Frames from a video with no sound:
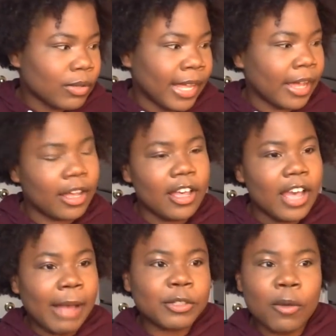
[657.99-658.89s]

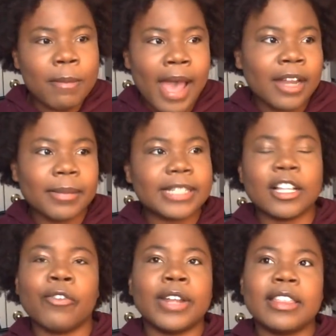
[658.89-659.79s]
mad at
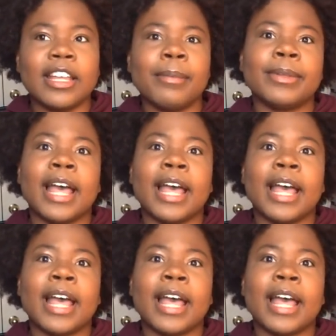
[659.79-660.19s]
myself when I think about